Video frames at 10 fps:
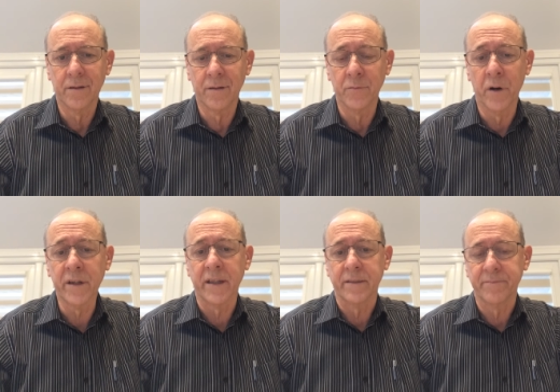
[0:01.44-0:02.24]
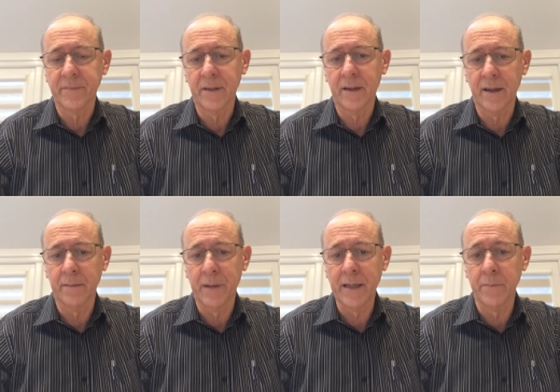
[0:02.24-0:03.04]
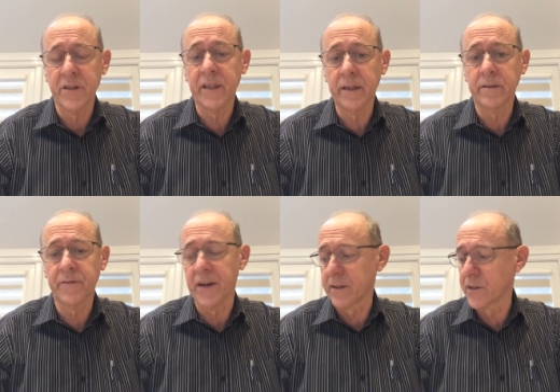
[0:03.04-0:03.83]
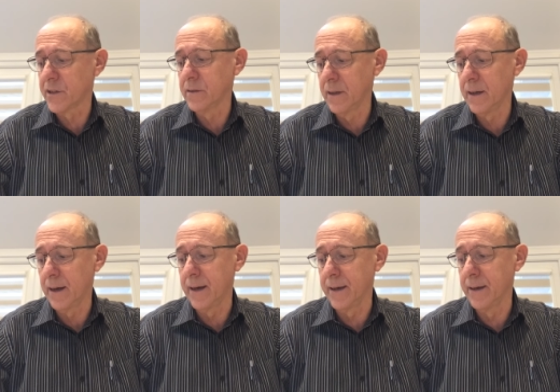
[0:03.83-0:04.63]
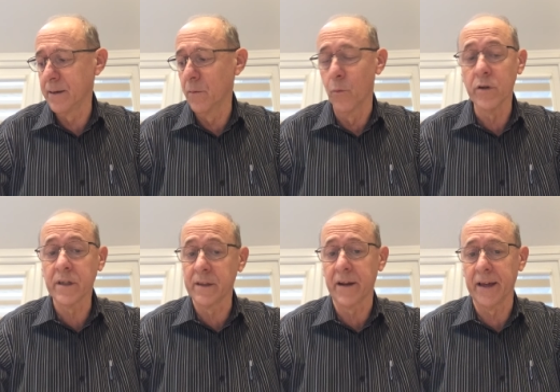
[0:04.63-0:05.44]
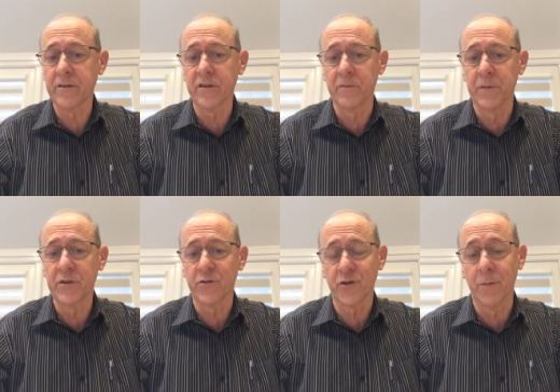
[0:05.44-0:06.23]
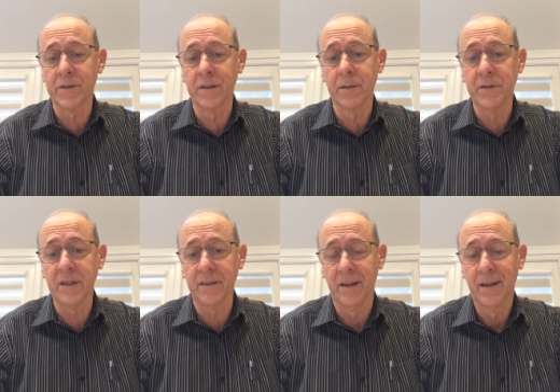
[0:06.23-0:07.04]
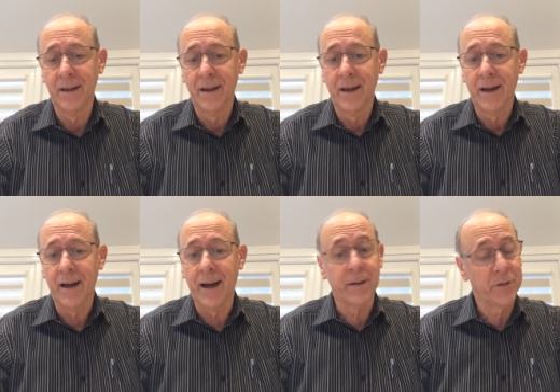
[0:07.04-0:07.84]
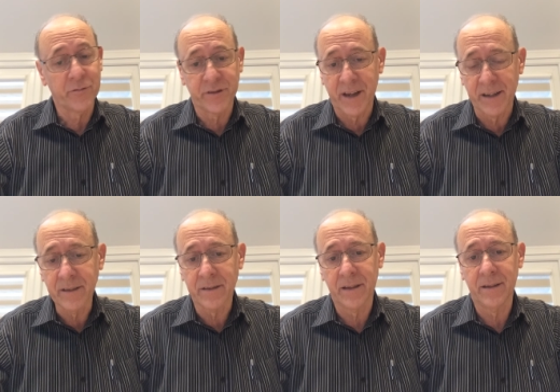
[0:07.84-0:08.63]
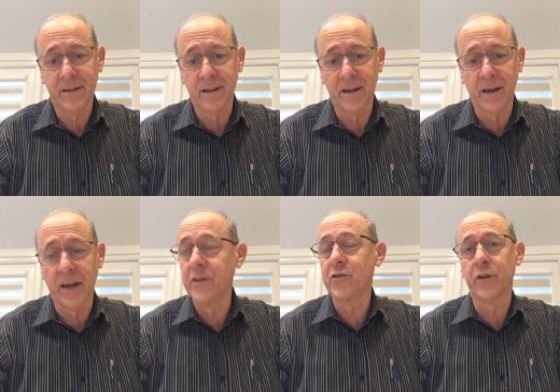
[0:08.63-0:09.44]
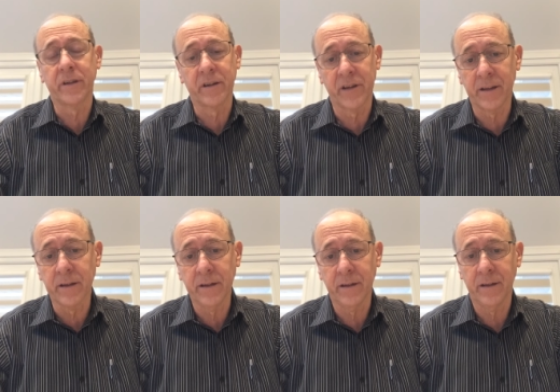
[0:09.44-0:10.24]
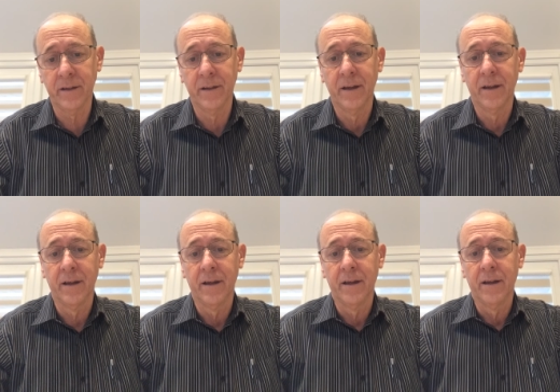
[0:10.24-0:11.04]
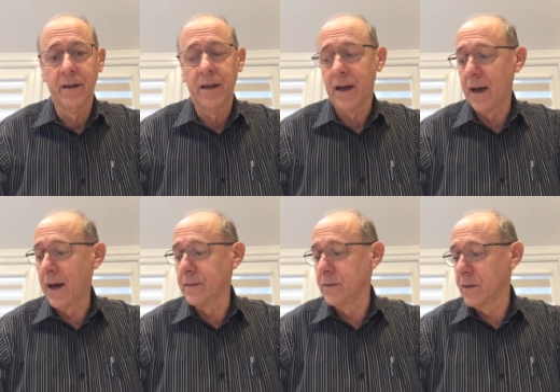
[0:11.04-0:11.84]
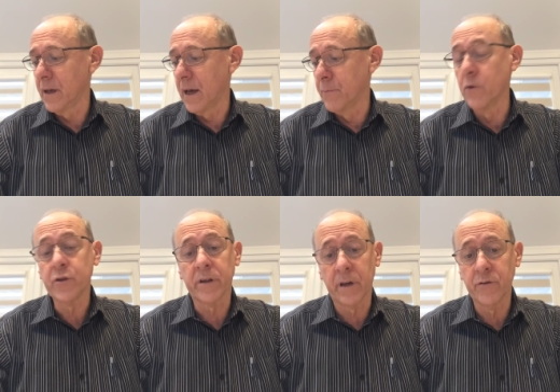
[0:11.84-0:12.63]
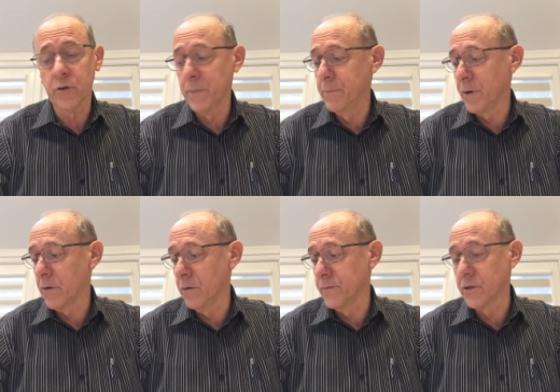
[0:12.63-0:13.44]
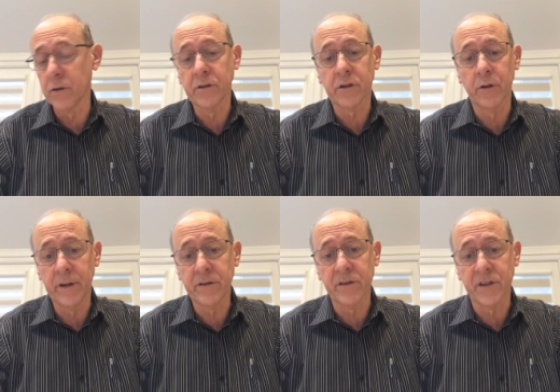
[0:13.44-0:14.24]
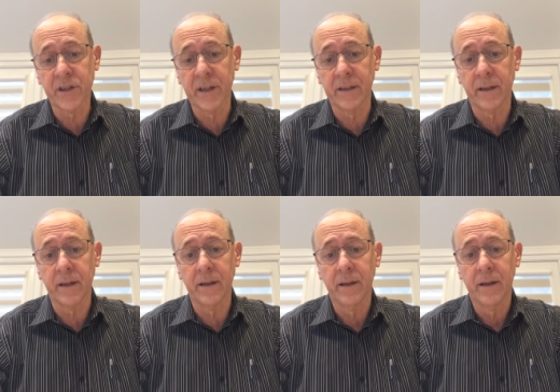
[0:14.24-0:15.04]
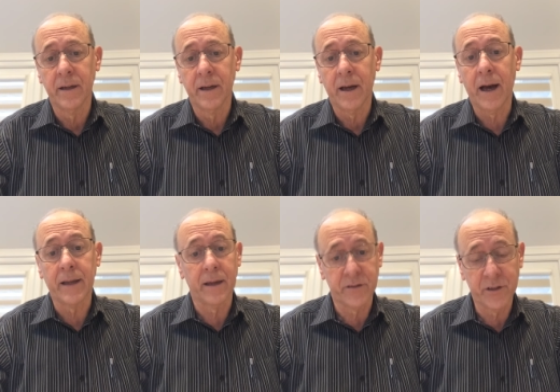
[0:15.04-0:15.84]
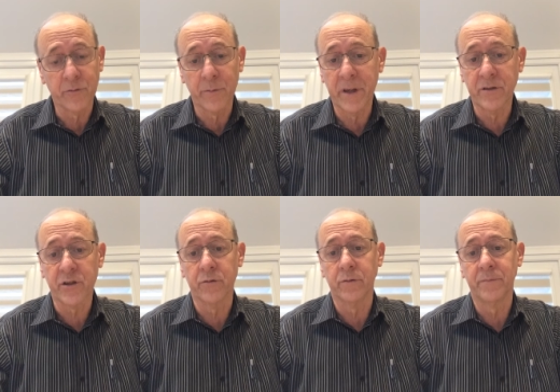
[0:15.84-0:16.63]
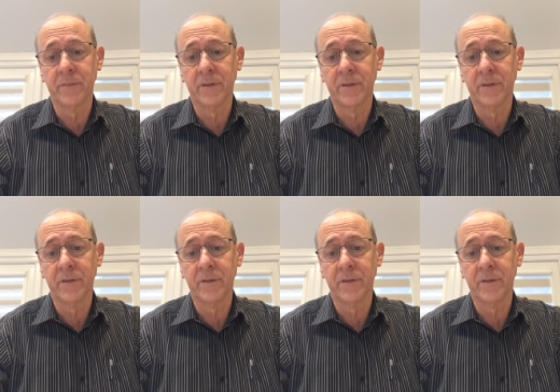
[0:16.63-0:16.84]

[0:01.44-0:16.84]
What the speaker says: Good morning. My name is Ian Ferguson. I was a director of Mitchells Robertson Limited. I am now retired and enjoying it greatly. And I'm also a council member of the Scottish Law Agents Society, and I still remain so.